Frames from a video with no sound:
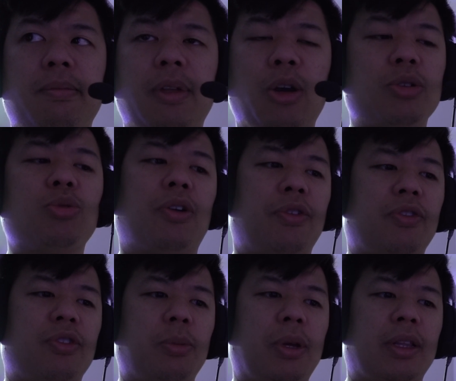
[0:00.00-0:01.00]
It was worth
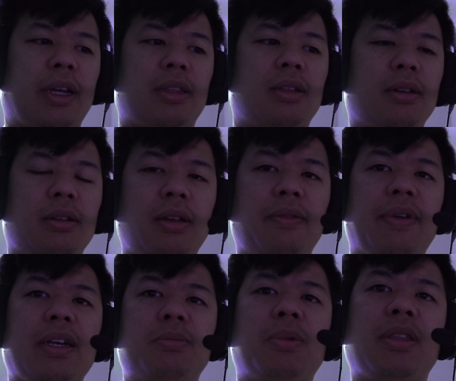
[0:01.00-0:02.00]
it to me. Like the
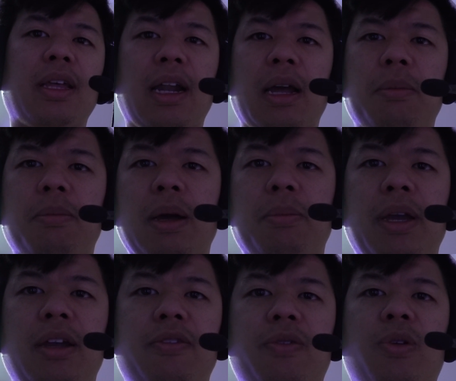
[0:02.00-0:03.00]
investment that I
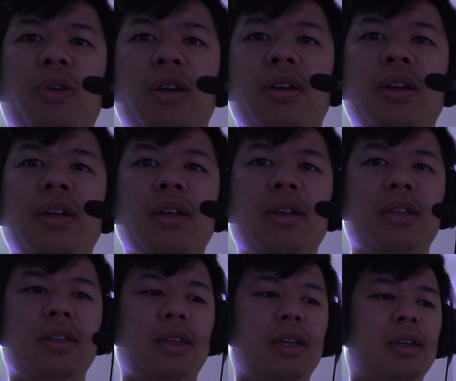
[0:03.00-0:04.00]
paid for
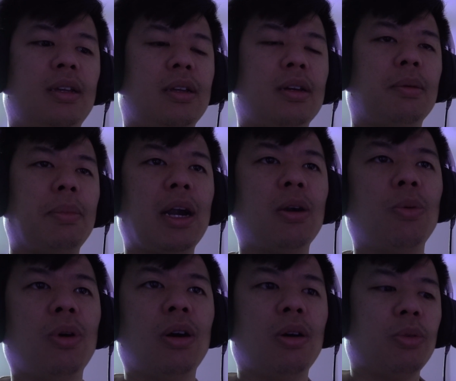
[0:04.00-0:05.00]
the
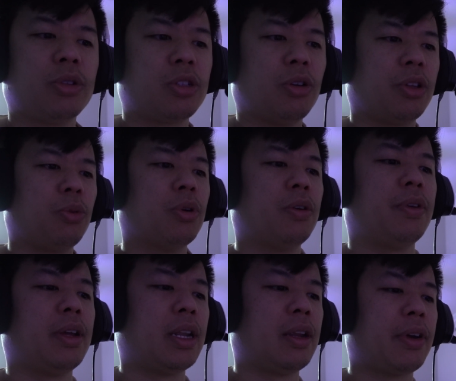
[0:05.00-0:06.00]
Powerwall was totally worth
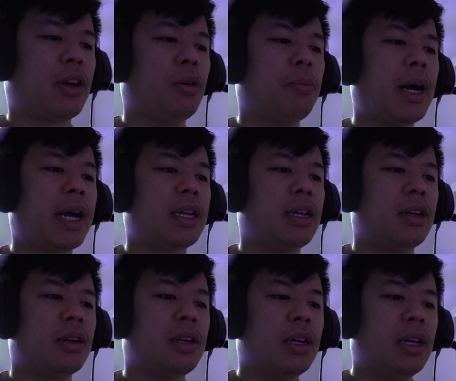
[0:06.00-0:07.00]
it. And if I go back
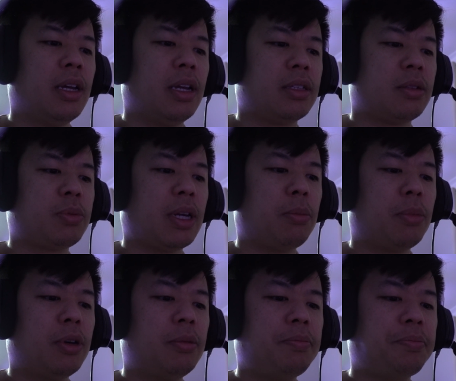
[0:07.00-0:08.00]
here in
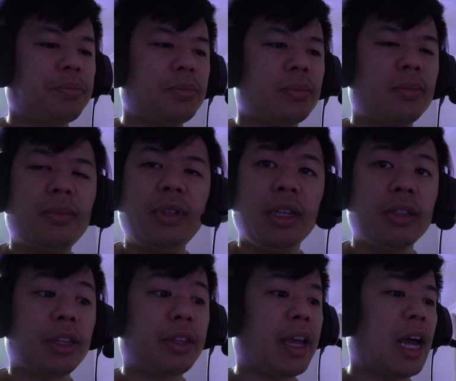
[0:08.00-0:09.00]
September,
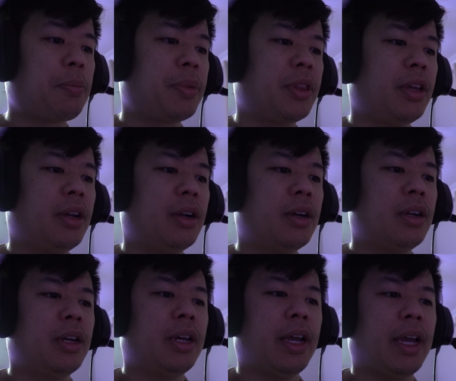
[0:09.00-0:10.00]
nothing happened there.
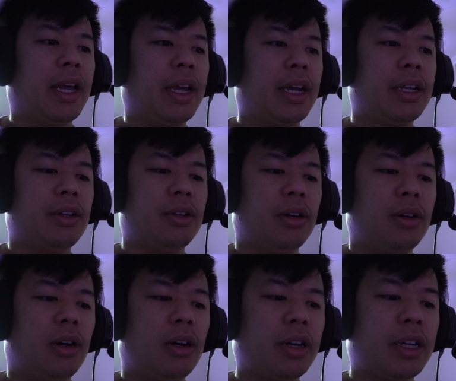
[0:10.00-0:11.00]
And
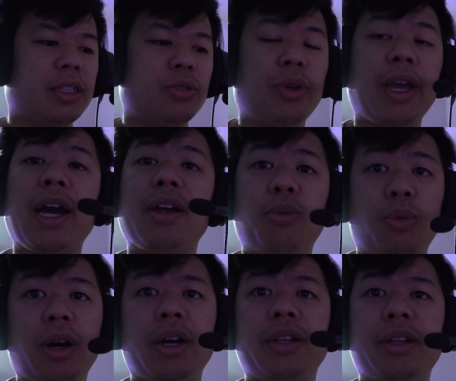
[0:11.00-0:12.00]
August, we had
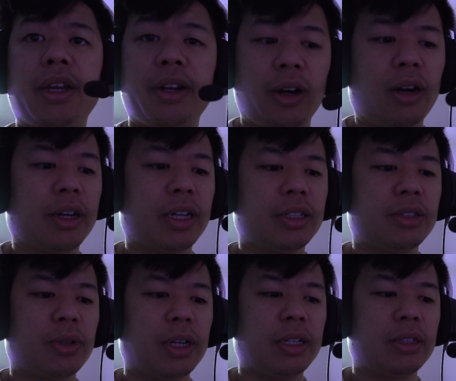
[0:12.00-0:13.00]
one in
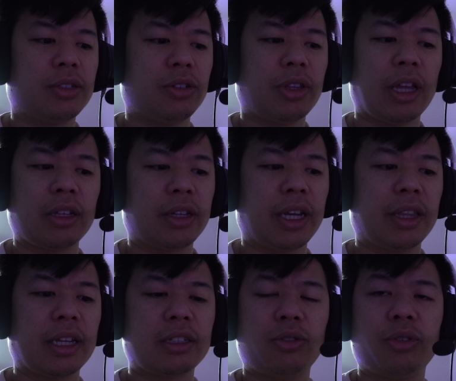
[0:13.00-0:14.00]
August, right? So that again,
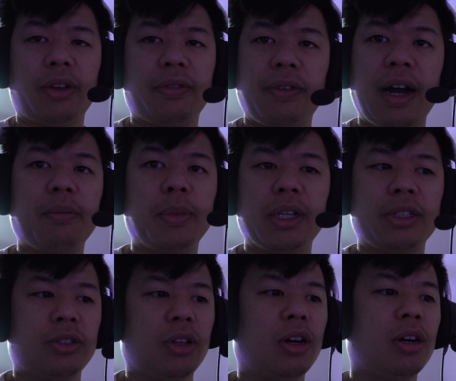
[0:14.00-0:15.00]
that's only 5
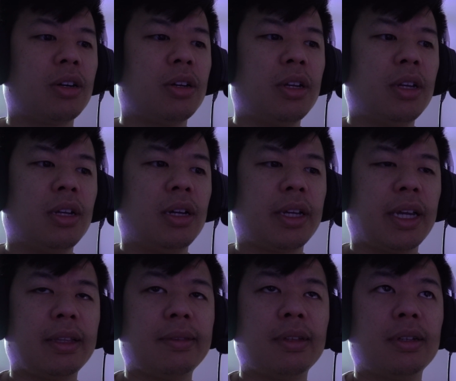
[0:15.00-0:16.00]
minutes long.
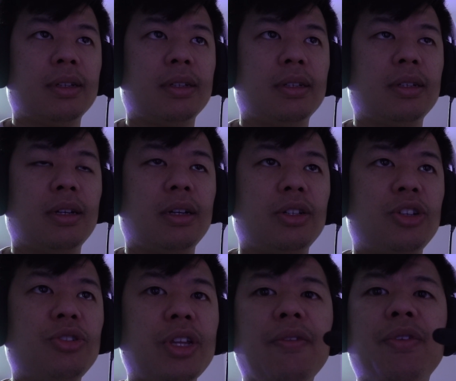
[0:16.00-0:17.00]
Again,
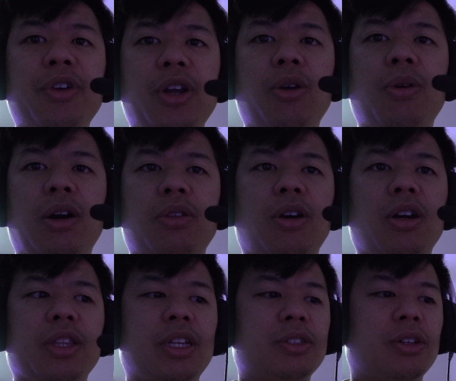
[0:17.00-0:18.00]
you never know how
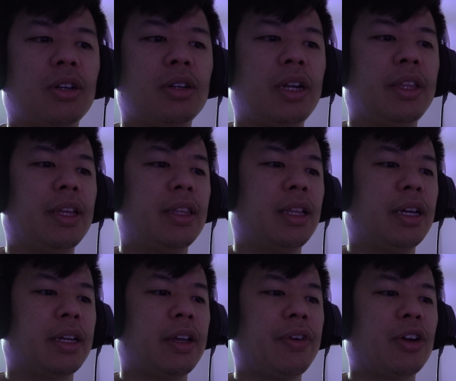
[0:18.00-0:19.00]
long these are. And then
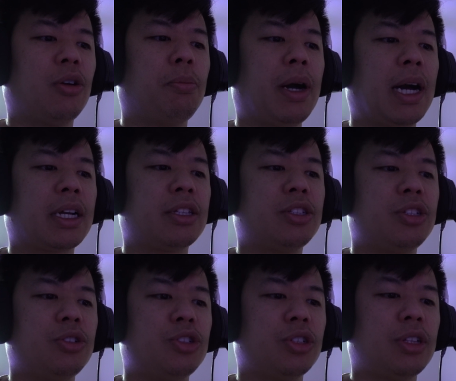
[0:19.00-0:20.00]
like if I go back
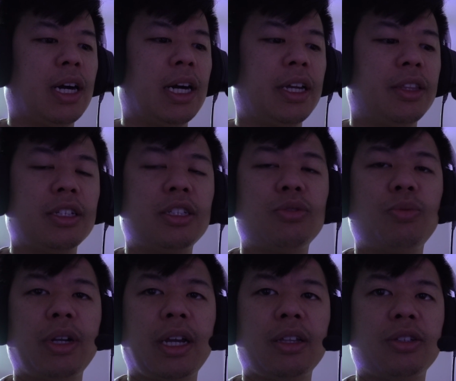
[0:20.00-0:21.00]
to July, and this is
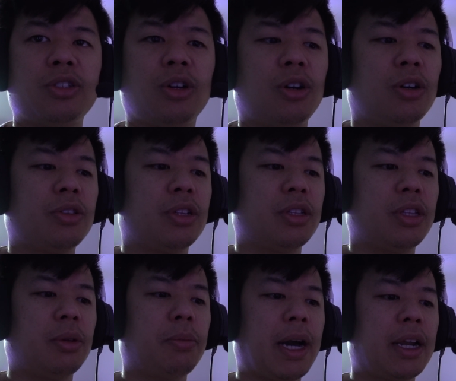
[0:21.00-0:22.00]
when I installed
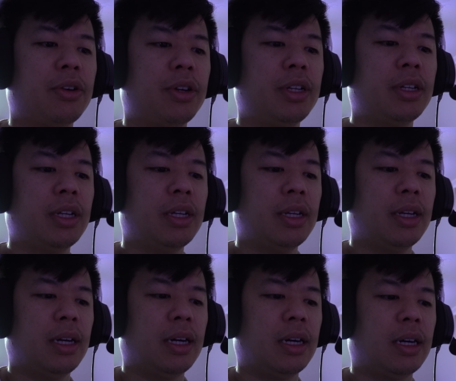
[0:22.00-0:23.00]
the battery,
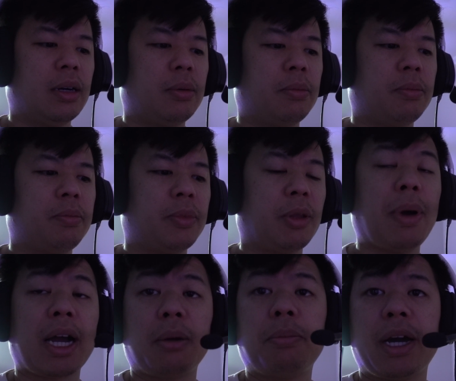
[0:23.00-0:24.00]
the
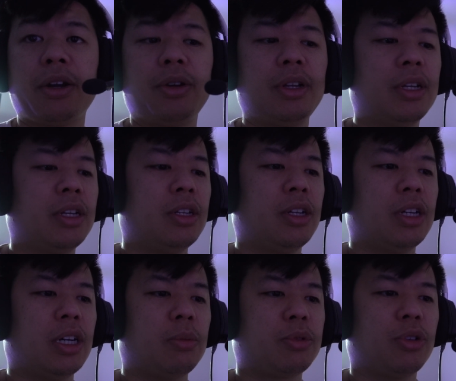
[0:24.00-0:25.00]
backup battery.
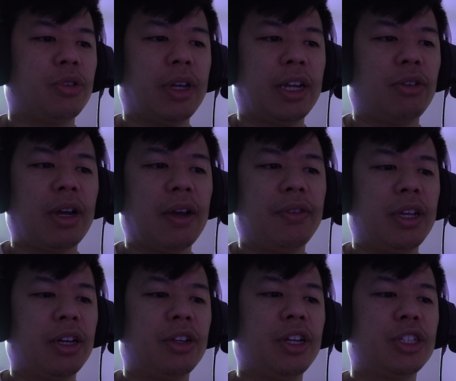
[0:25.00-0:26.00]
So I don't have
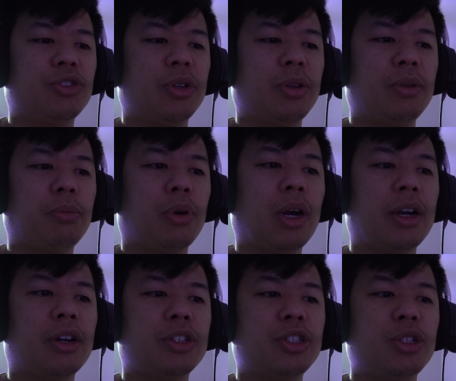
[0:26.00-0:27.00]
any other history
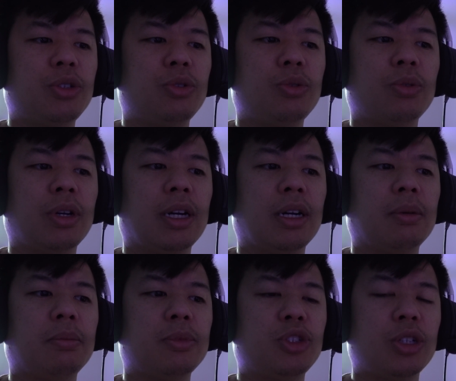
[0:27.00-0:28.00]
prior to
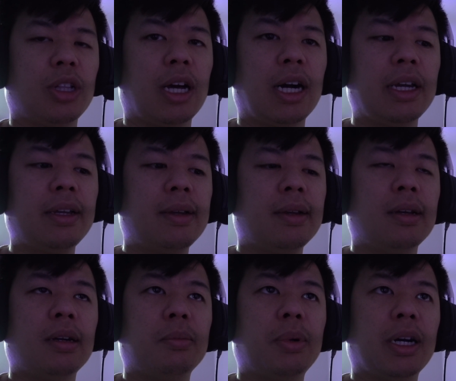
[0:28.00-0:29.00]
July.
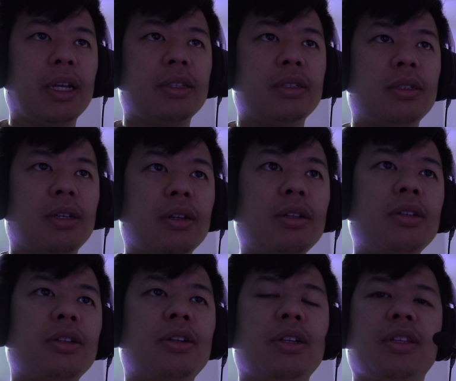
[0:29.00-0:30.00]
But
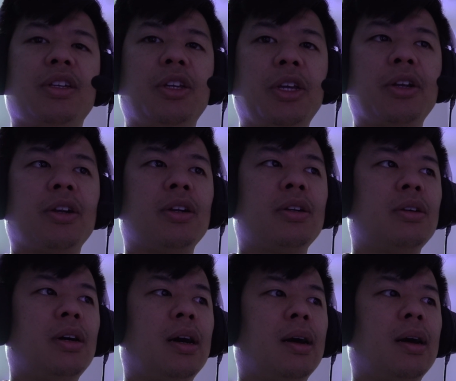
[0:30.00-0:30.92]
earlier in the year,